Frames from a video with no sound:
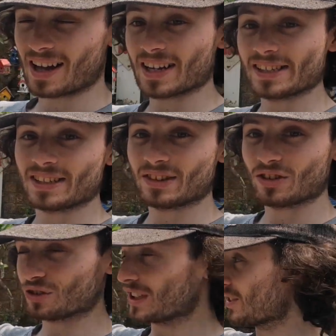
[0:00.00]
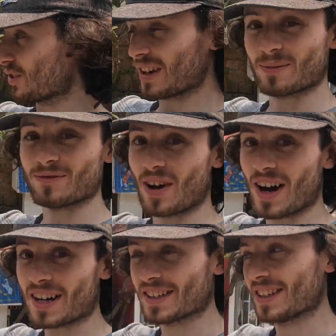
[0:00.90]
I don't drink, so I'm
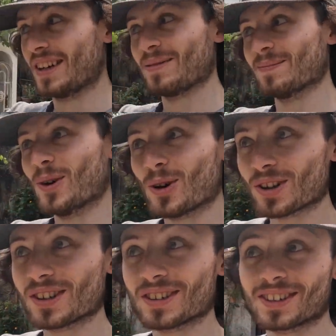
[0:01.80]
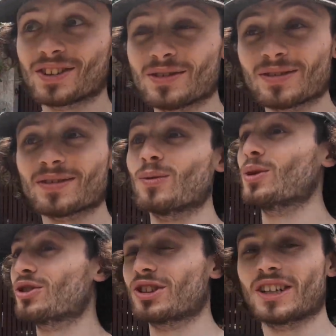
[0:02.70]
fine. Morgan
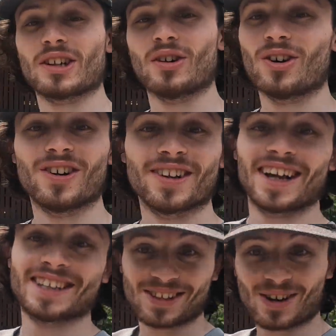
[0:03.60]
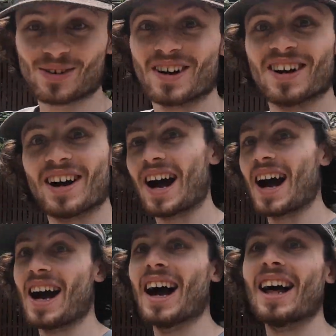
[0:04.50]
was drinking all night though,
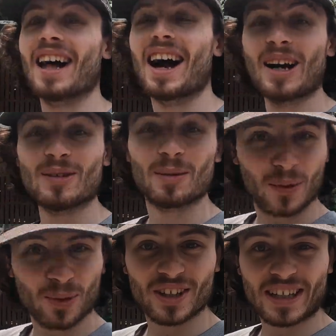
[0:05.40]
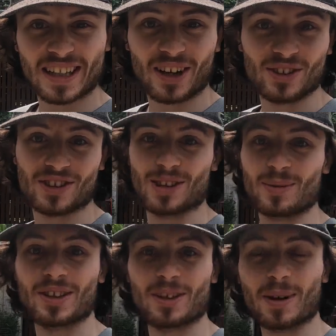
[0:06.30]
and I'm a bit worried how he's going
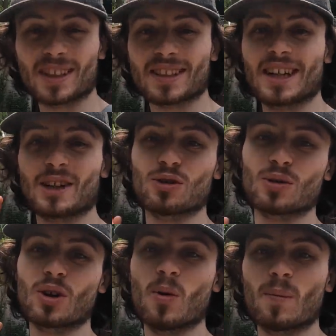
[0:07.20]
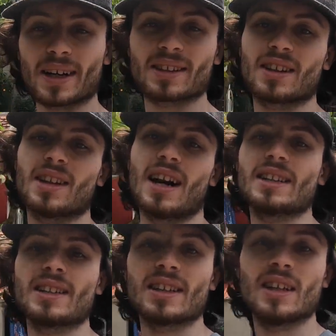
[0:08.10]
to be on the bike today, because we're going back to Da
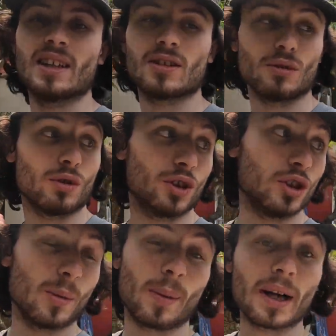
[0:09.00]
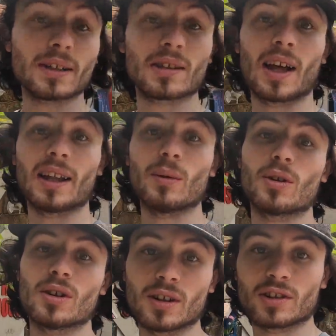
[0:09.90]
Nang to renew the bikes, and then
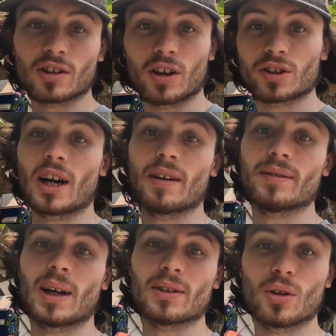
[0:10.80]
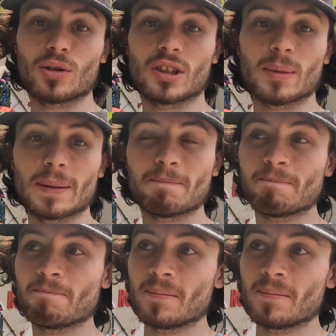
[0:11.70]
we're going to start driving down to Ho Chi Minh.